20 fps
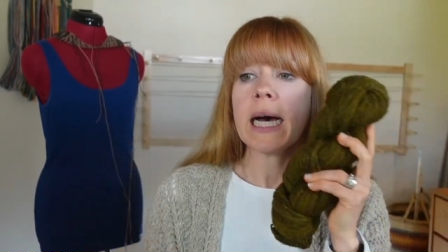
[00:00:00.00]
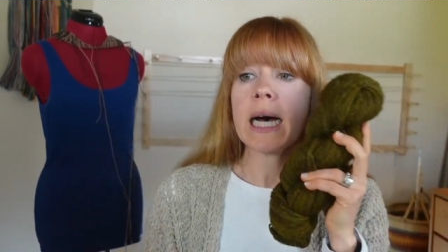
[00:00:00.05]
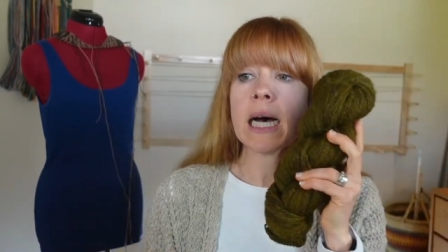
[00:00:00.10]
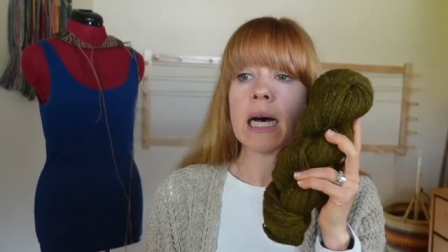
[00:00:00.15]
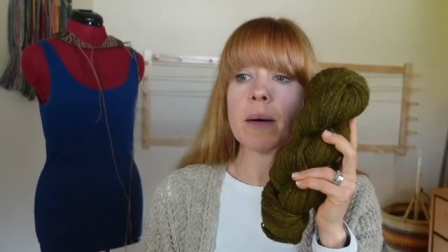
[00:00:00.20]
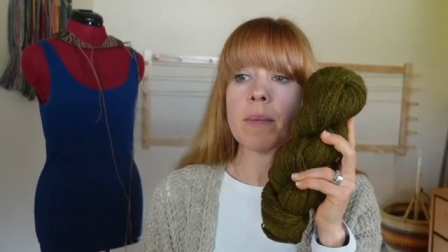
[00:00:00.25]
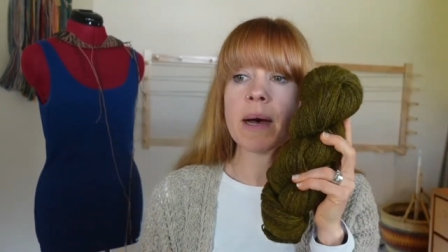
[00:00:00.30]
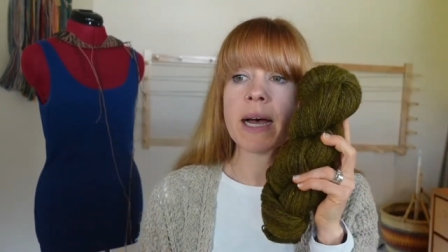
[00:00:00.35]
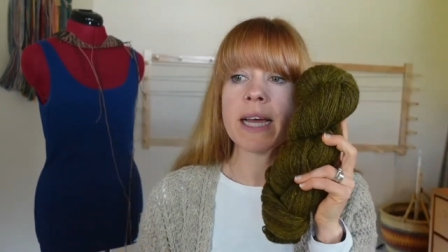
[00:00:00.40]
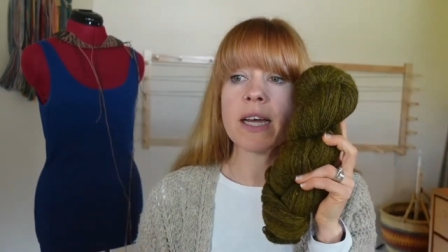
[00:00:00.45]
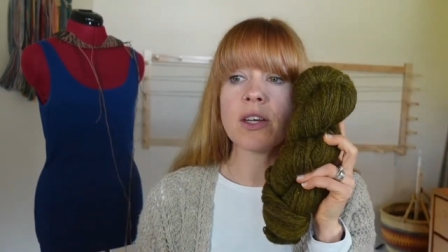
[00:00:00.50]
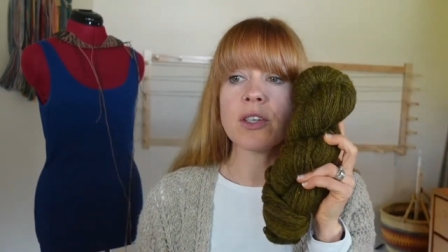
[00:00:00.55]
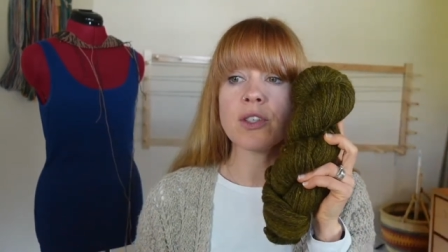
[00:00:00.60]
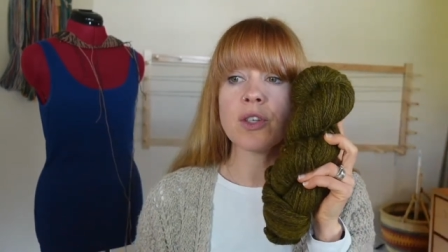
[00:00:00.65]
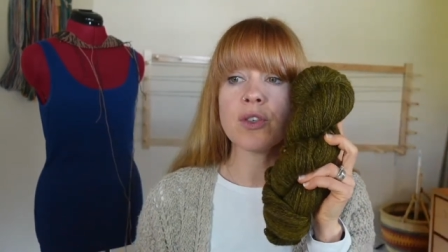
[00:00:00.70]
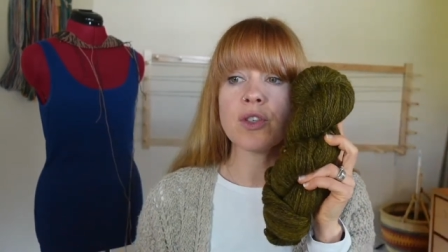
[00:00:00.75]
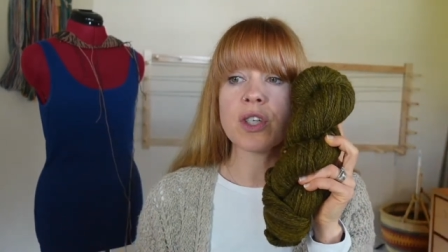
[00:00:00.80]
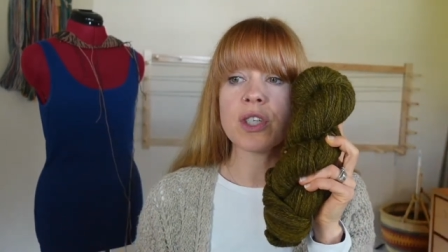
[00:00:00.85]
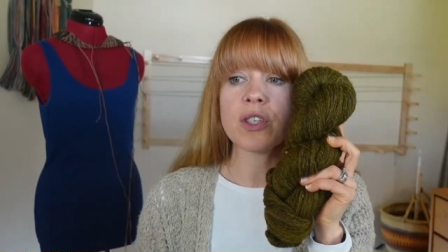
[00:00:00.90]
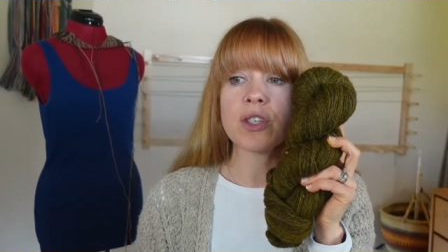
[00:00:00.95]
Um, I
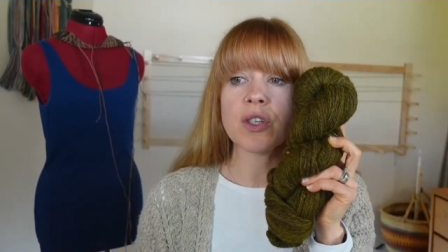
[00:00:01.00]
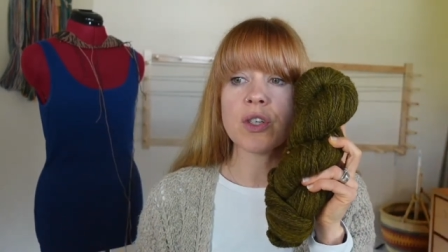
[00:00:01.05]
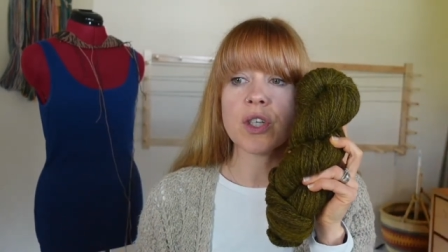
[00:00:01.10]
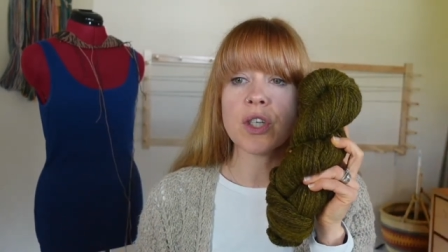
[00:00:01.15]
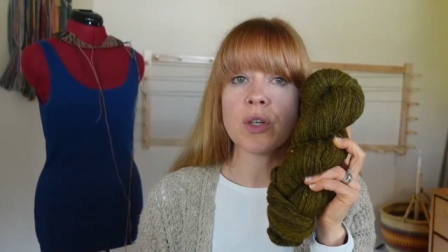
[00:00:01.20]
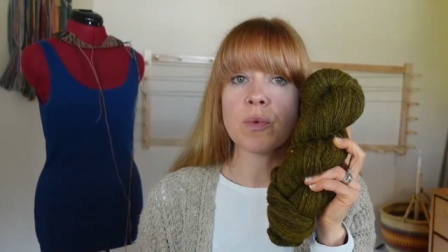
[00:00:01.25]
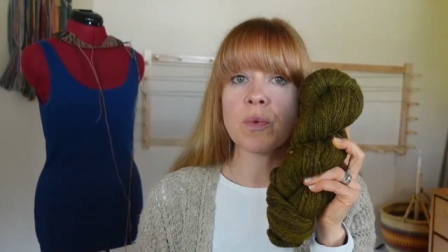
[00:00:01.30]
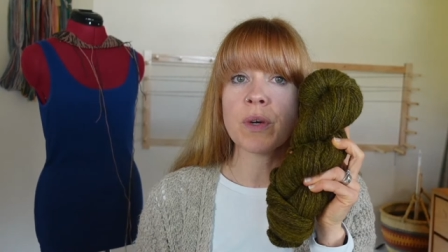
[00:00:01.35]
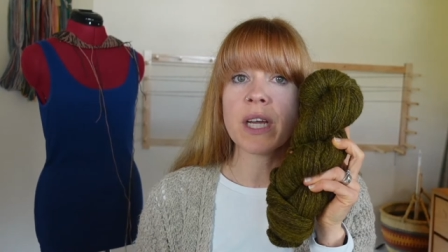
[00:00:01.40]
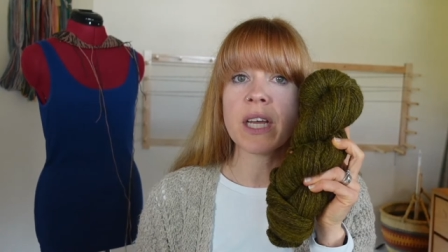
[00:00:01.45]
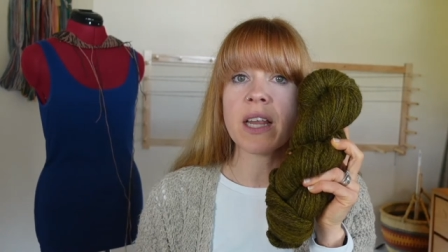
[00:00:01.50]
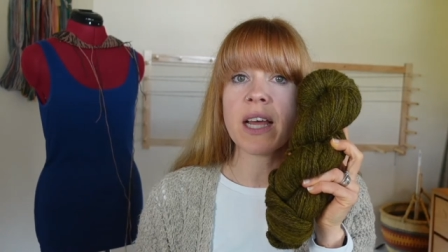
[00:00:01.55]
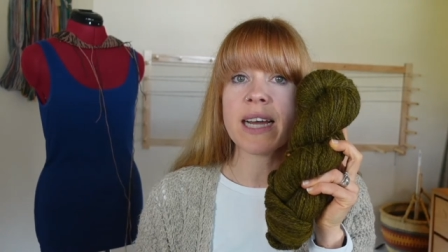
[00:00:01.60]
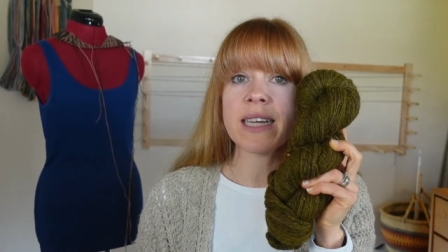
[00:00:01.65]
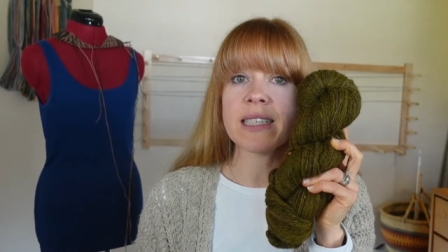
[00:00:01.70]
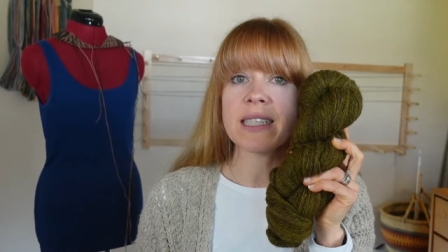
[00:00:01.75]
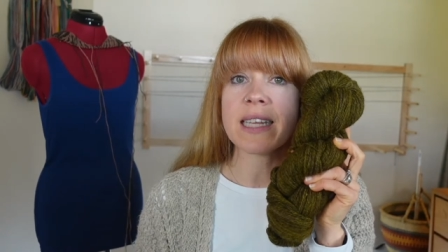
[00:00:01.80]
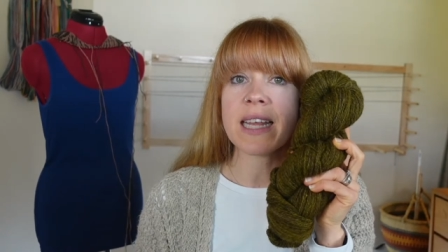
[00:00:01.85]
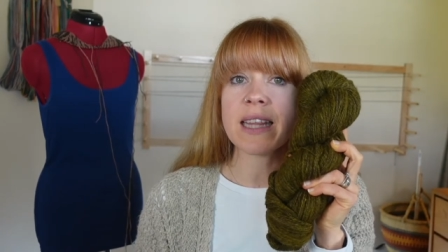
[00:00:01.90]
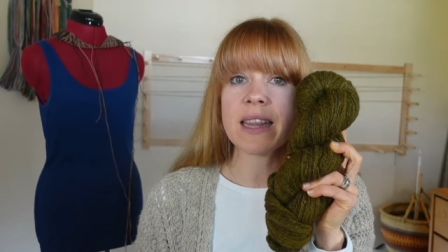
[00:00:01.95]
also just
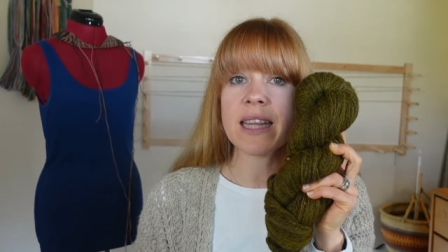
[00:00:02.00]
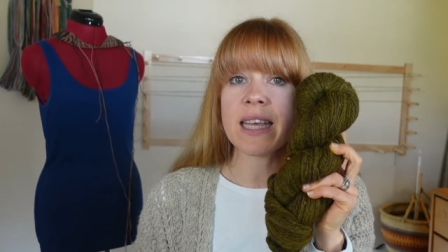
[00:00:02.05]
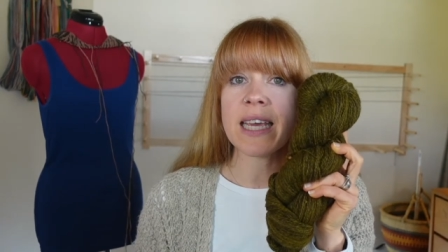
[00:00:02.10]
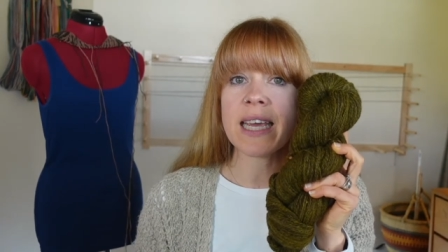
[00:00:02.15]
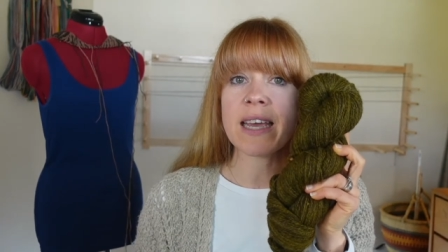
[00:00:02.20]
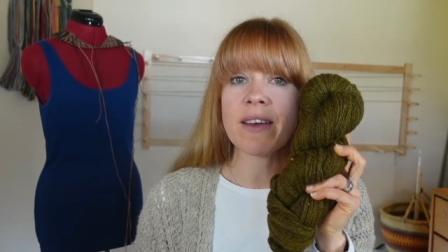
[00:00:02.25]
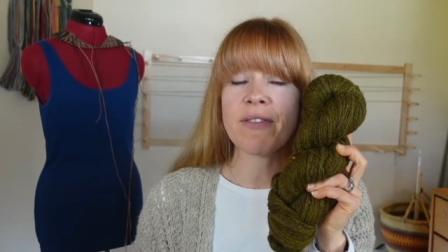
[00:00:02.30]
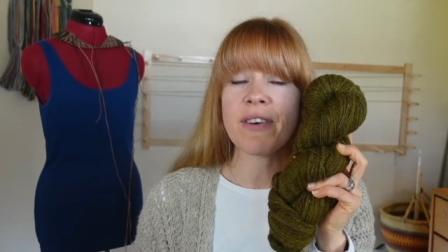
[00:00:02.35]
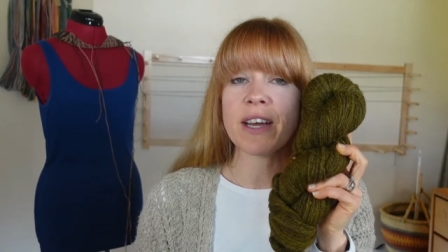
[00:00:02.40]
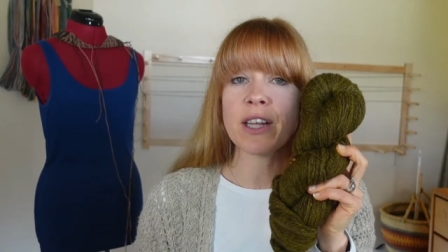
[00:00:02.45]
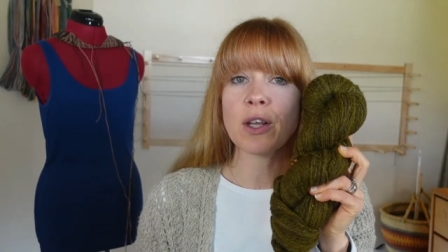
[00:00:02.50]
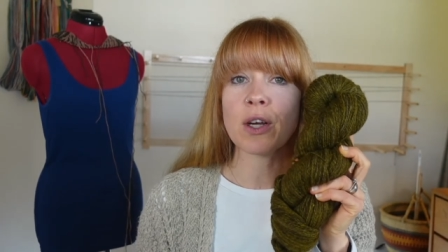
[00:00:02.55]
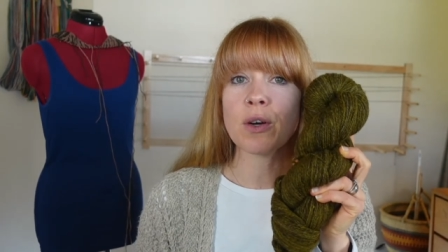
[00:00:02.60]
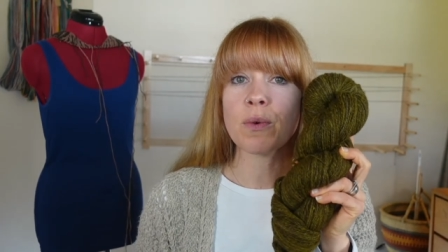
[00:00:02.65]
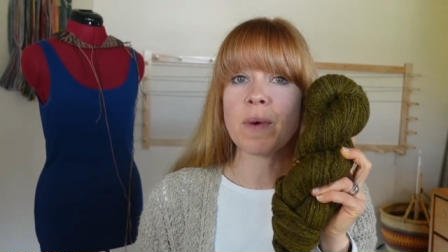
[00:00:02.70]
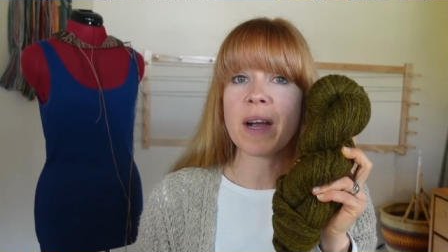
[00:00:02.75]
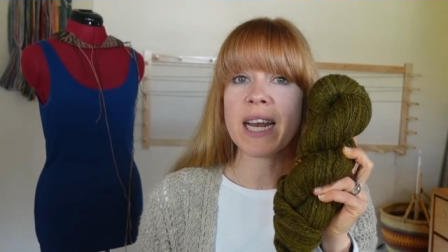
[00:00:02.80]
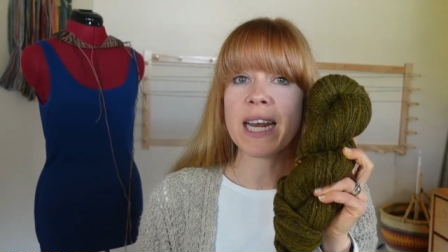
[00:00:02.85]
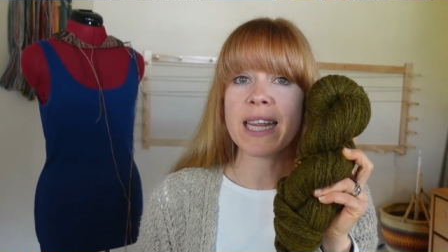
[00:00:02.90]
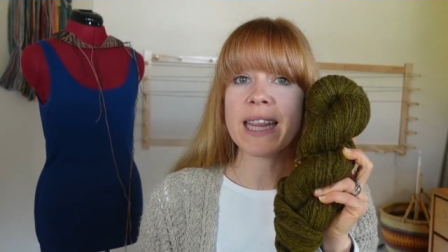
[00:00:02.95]
realized that the, if I
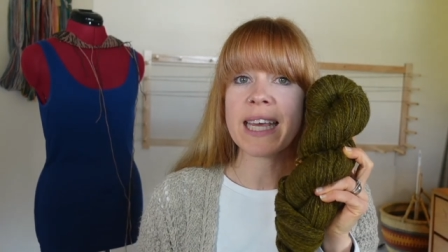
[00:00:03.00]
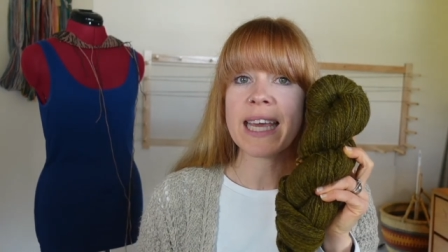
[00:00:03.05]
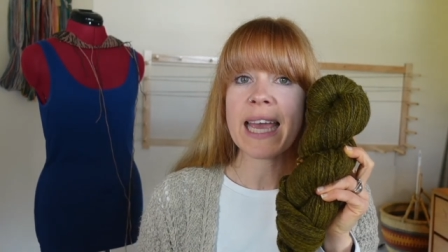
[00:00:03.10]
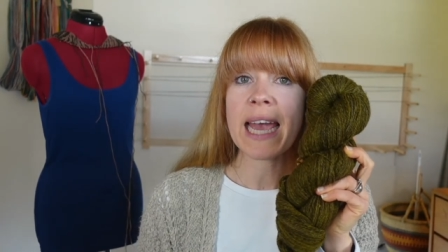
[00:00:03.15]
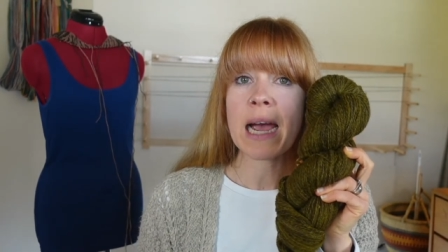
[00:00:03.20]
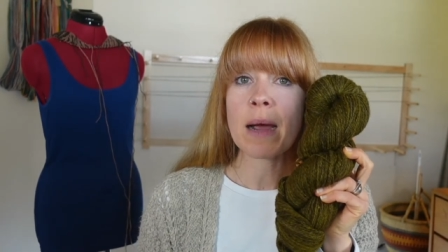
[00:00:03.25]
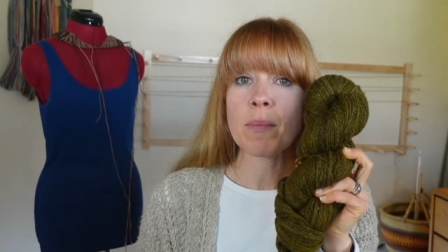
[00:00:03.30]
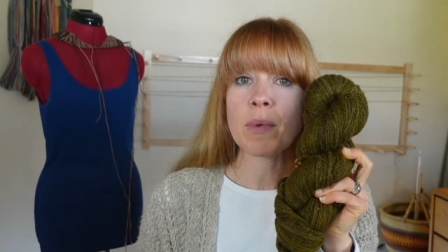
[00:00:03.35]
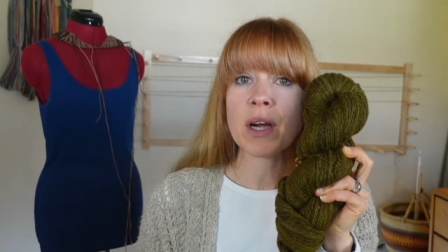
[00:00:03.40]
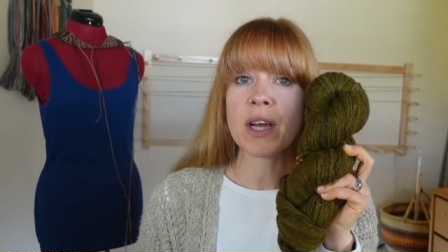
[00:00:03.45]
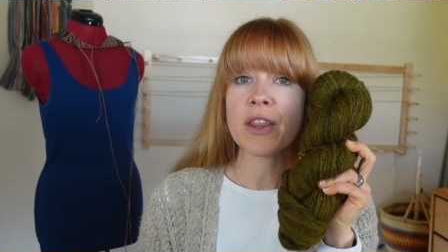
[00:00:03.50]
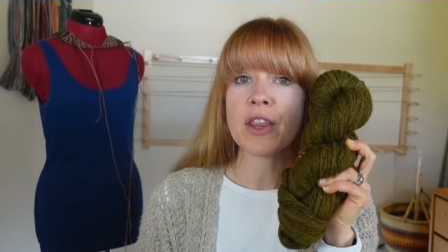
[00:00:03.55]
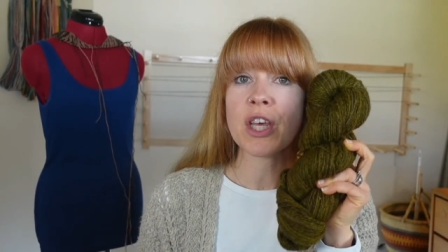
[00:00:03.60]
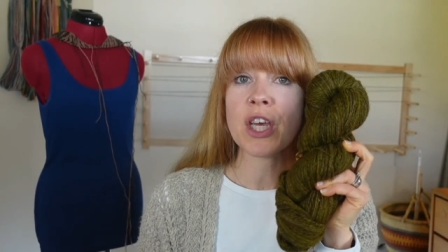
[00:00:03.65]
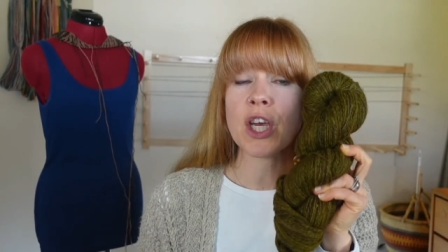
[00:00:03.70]
look right at the camera,